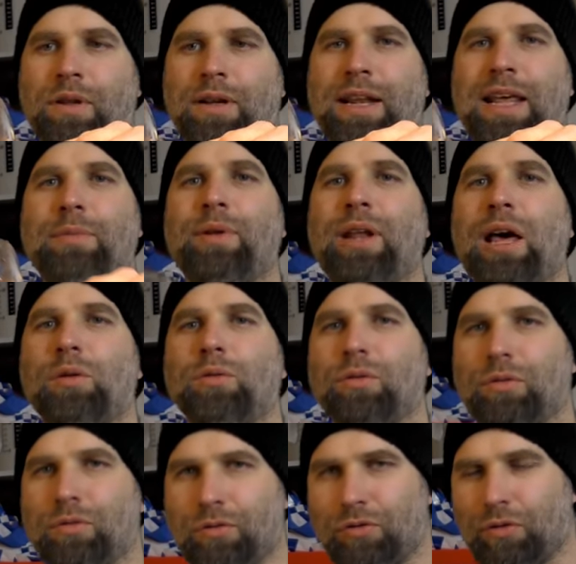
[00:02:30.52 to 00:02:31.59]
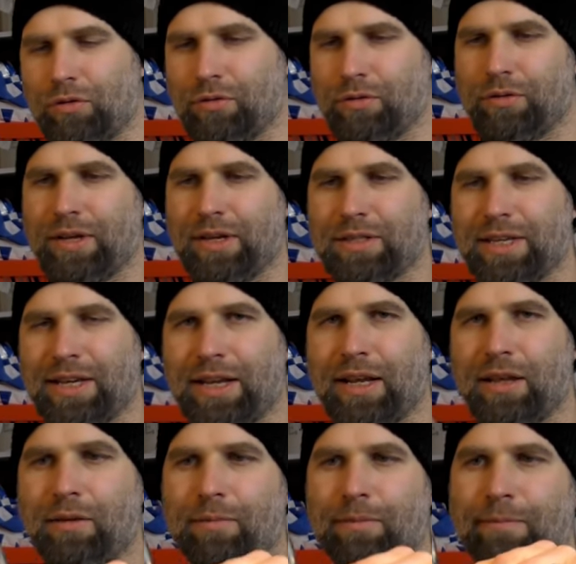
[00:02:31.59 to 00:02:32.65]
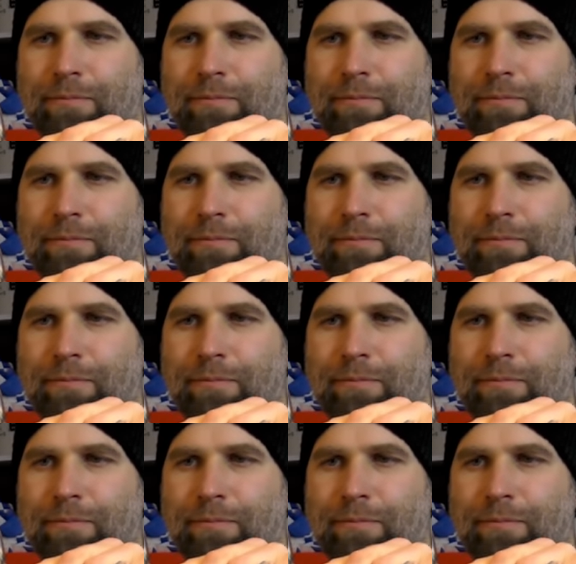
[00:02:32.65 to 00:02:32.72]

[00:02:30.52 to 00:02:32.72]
Label out. So, just kidding.